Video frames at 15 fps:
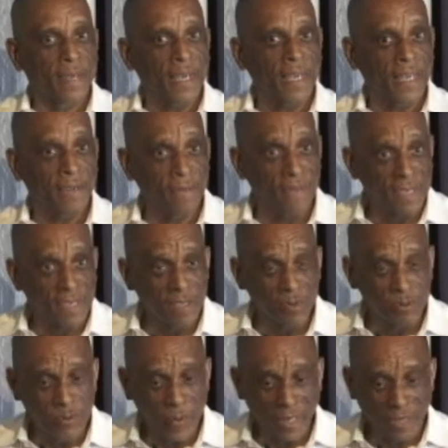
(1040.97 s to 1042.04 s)
And I feel
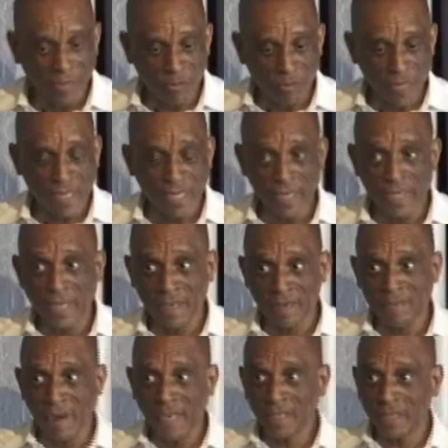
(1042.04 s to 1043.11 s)
when we
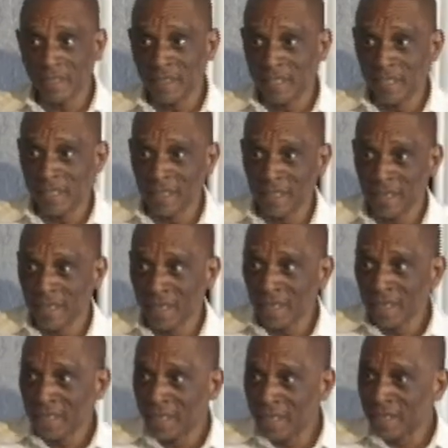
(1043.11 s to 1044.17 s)
invite the,
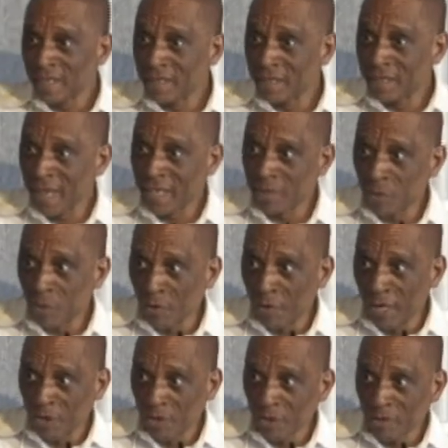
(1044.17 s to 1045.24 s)
the, the
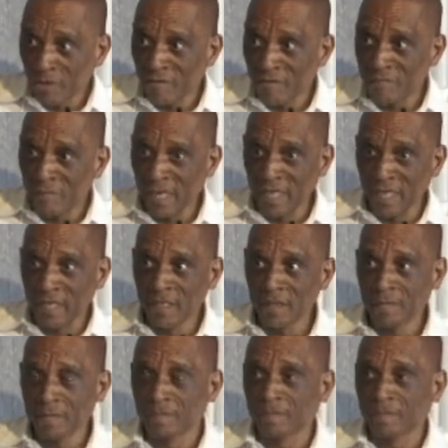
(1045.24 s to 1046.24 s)
exploration of money